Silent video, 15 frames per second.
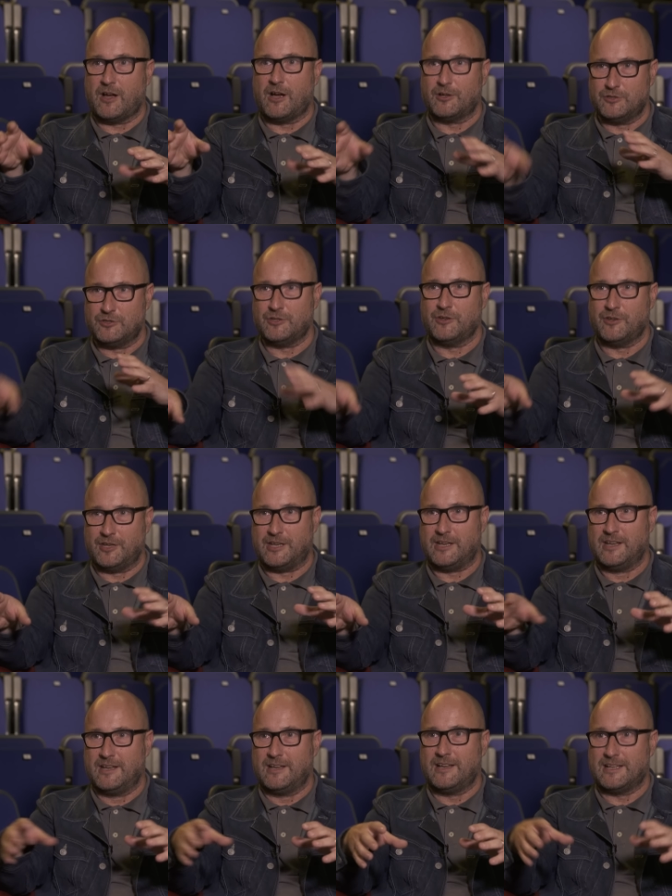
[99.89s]
our journey
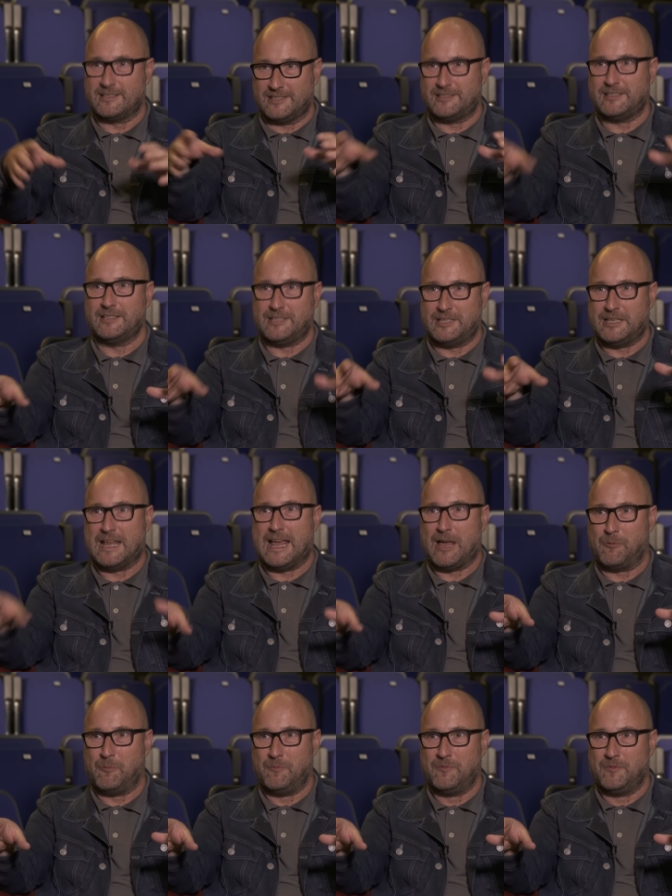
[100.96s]
as a city
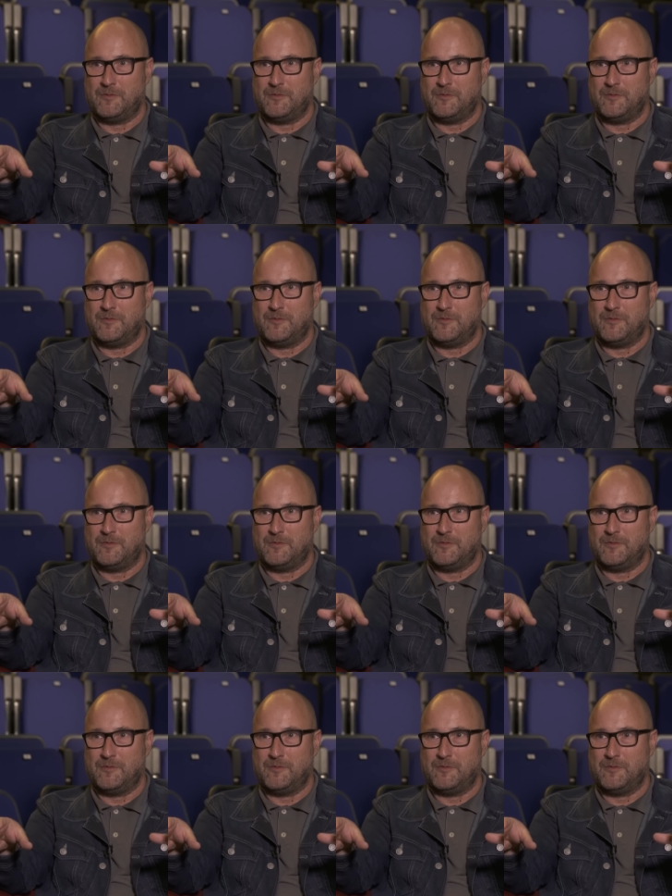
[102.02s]
now.